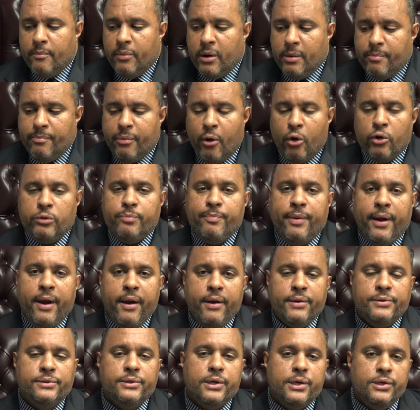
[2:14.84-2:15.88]
but both
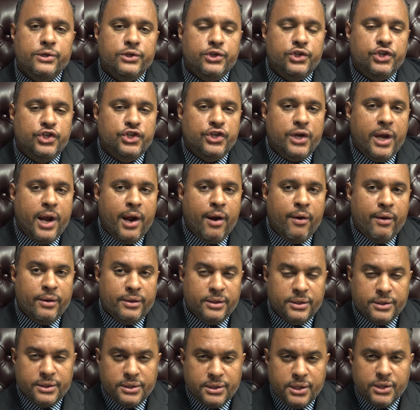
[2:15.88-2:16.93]
parents can share
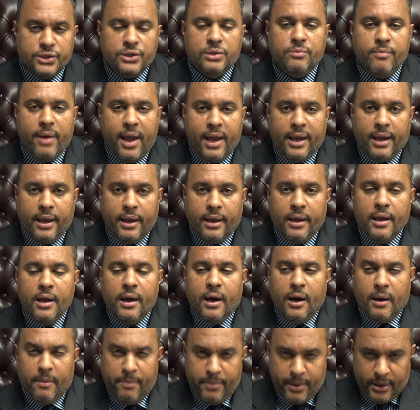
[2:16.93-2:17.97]
in decision-making
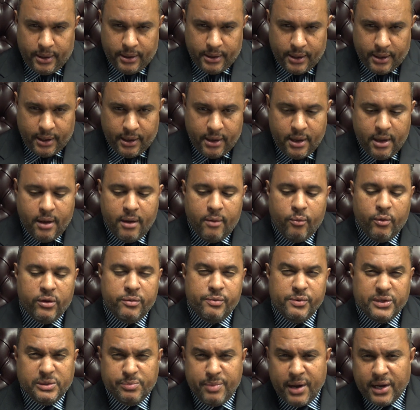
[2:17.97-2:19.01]
ability with
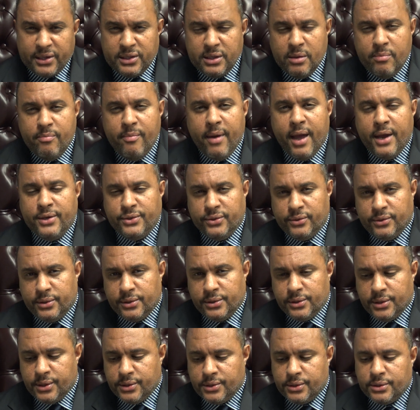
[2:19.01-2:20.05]
respect to major
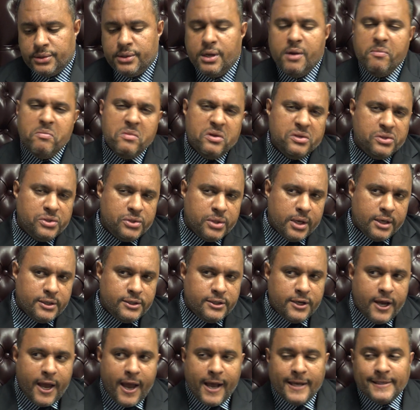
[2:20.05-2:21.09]
decisions,
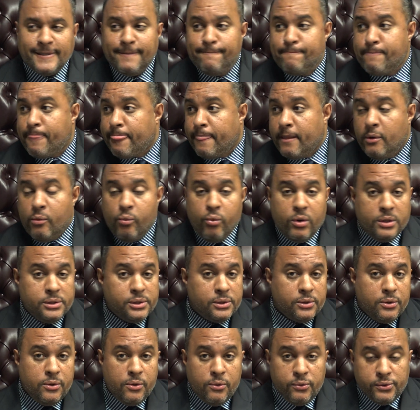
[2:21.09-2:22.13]
such as what
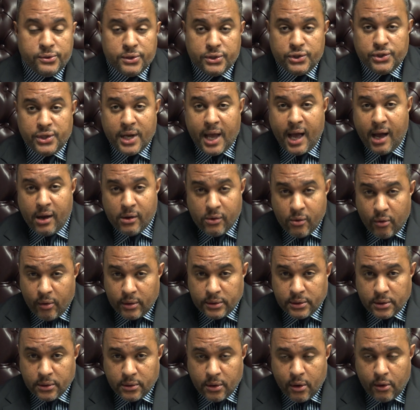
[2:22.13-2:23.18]
school is the child
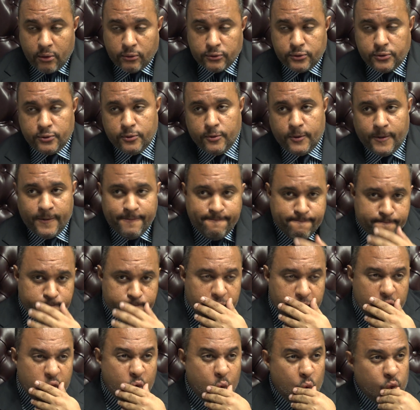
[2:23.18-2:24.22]
going to go to,
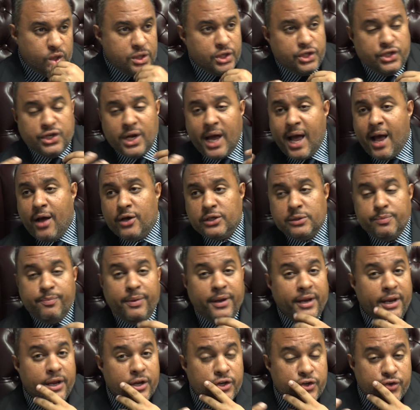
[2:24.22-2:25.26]
who is the child's
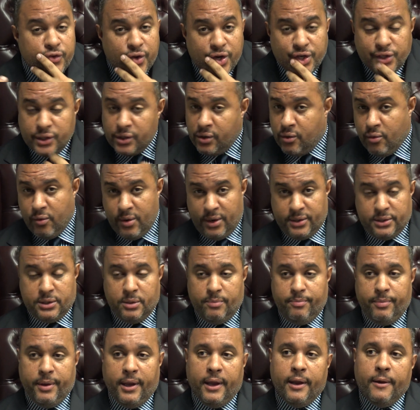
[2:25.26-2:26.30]
pediatrician going to
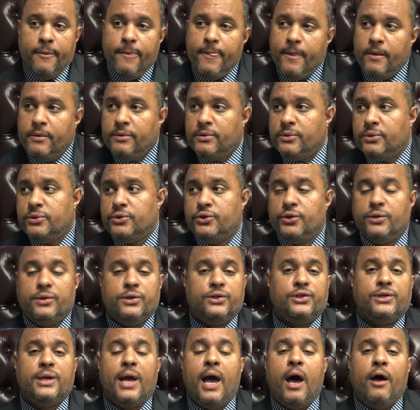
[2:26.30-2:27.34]
be, should the
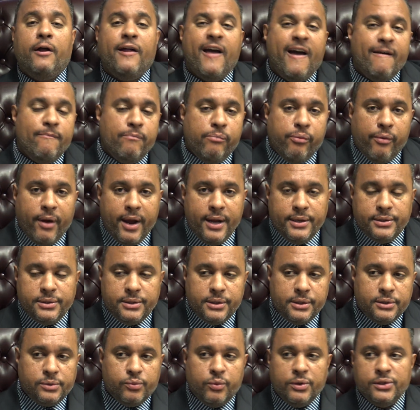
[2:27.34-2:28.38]
child have
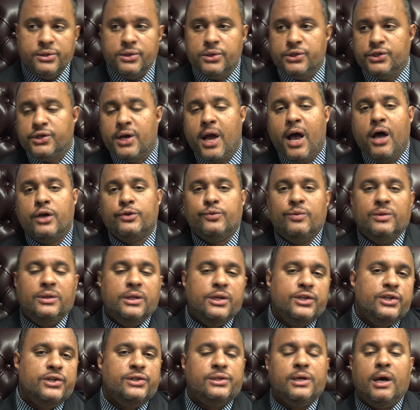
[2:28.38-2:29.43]
braces, what's the child's
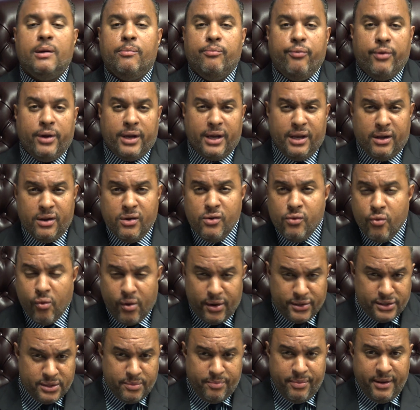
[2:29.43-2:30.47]
religious upbringing
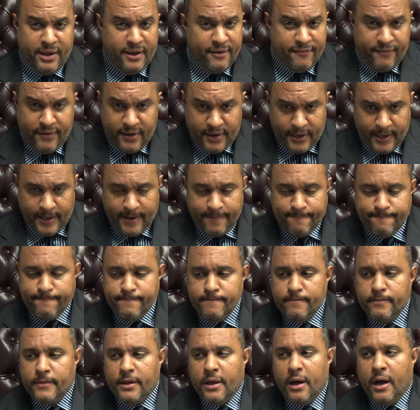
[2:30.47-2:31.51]
going to be, if any.
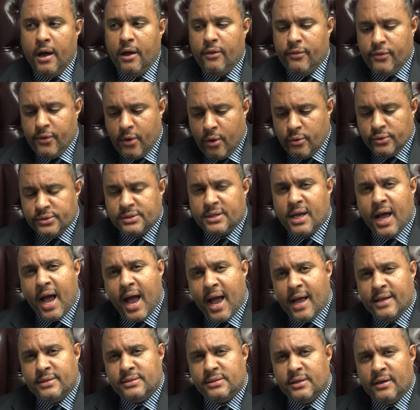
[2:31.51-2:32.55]
Those
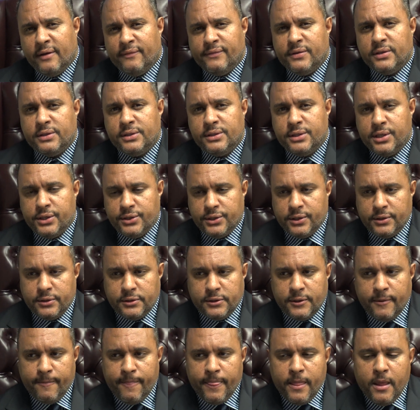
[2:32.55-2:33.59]
kinds of
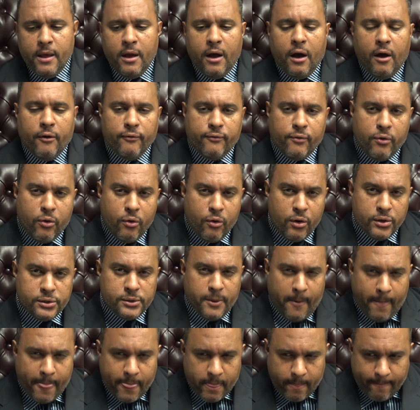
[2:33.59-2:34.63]
decisions. Of
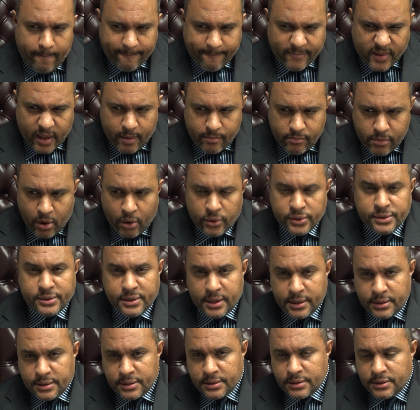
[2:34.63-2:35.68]
course, in most
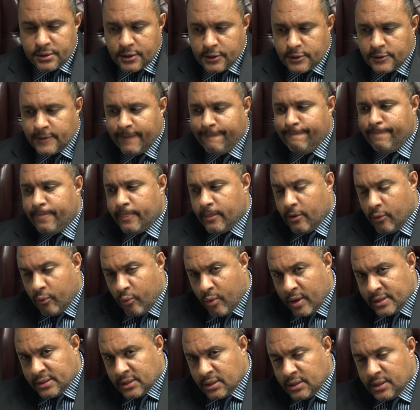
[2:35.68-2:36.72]
instances, the
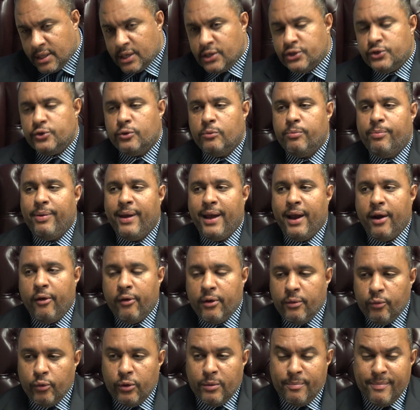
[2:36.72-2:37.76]
residential
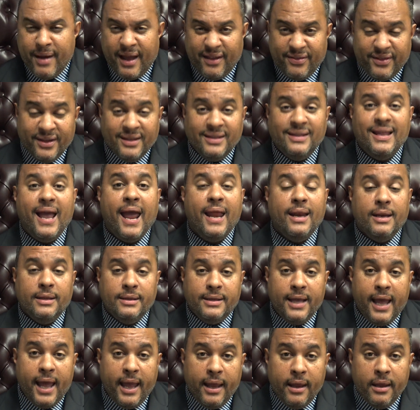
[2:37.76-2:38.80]
parent will make the
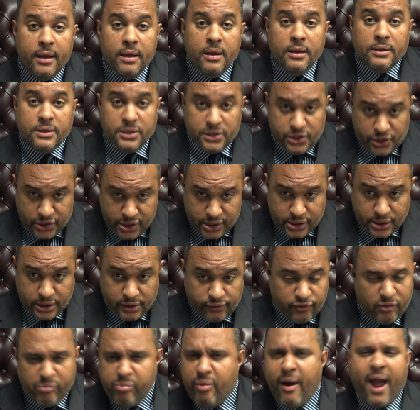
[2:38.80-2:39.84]
day-to-day
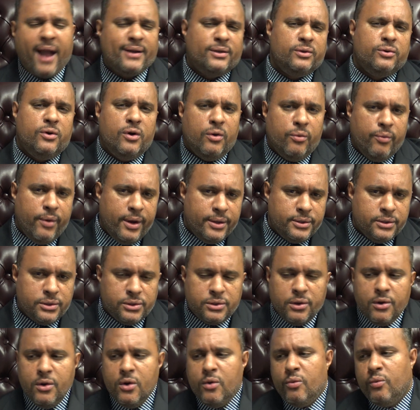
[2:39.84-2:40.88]
decisions for practical
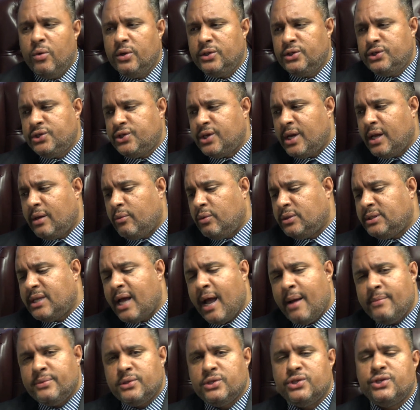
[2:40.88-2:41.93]
reasons. What
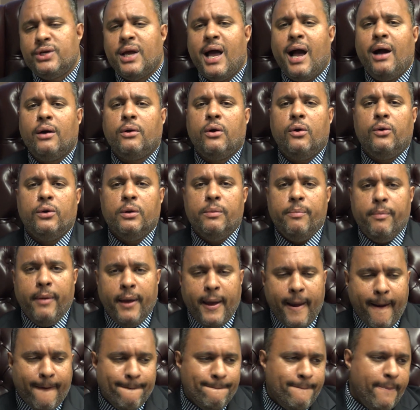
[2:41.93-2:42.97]
time does the child go to
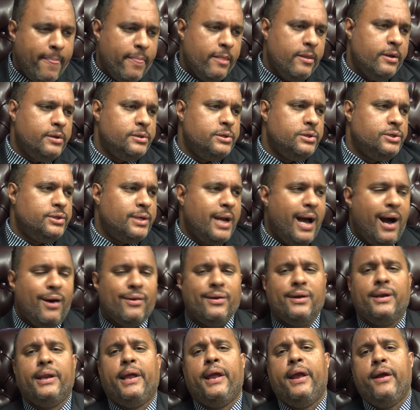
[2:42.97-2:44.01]
bed? Does the
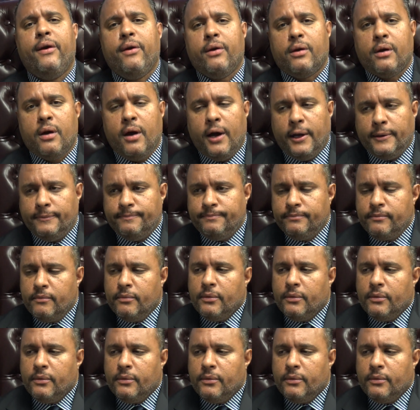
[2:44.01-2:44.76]
child get a haircut?